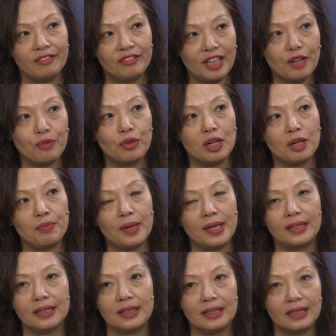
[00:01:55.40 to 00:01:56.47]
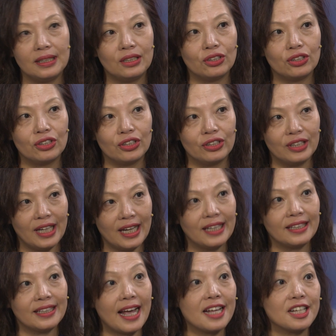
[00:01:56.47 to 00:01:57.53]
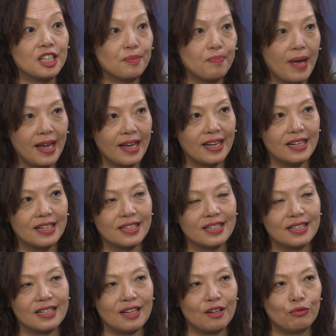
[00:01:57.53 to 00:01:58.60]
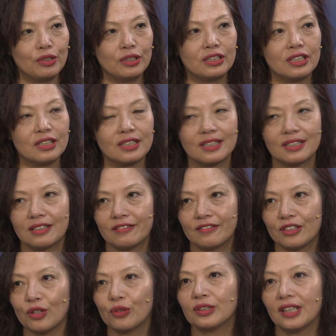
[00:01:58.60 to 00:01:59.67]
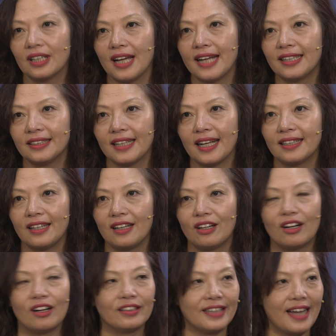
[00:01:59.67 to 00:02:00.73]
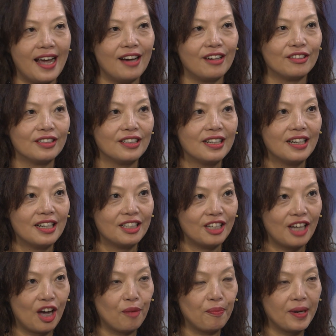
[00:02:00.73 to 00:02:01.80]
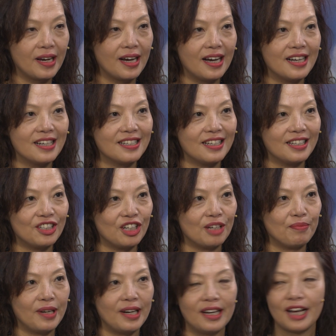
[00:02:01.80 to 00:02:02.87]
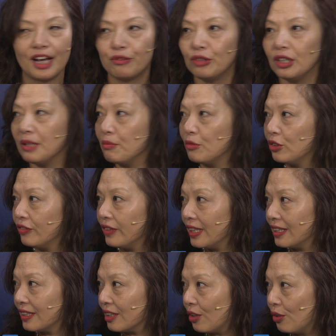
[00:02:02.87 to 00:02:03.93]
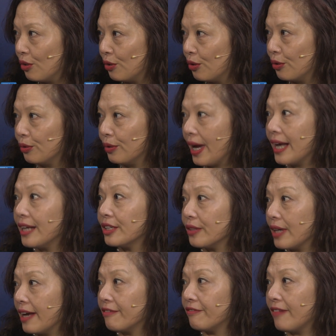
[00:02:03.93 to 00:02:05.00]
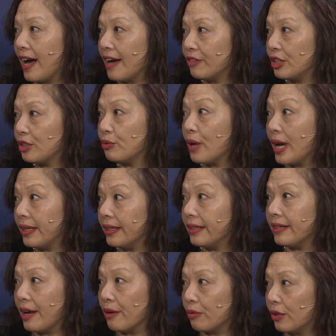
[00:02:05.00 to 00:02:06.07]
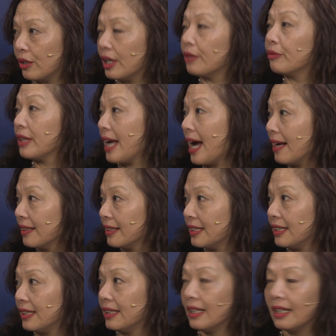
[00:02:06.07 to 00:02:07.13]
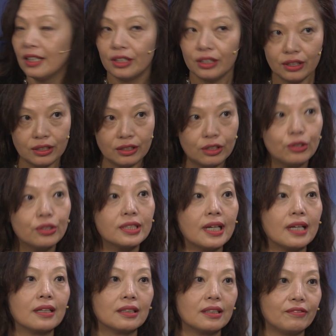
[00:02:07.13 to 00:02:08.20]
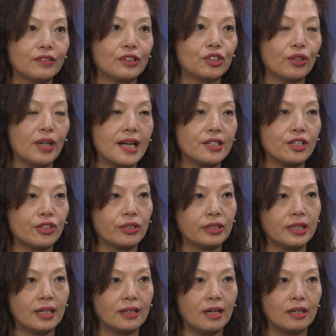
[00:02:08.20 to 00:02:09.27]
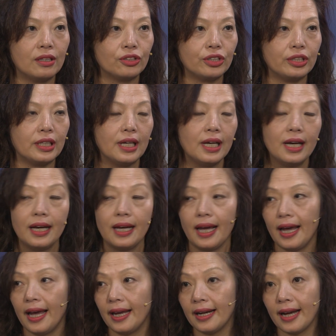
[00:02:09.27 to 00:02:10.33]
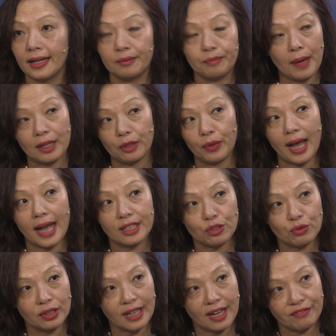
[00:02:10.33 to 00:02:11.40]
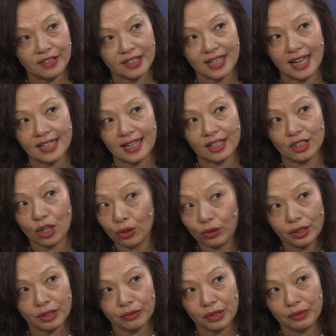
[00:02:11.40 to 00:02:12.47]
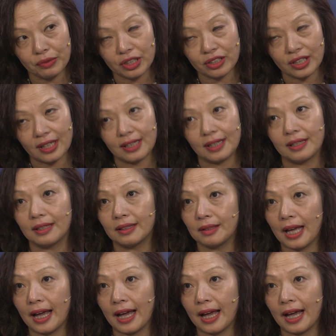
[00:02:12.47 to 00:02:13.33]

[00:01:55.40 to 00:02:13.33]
VMware being the leader in that space, we're just so delighted that they are now helping us and jumping and really moving the whole end-to-end 5G ready network a reality using the virtualization technology. And I, by the way, I just want to emphasize, I totally agree with Shekar.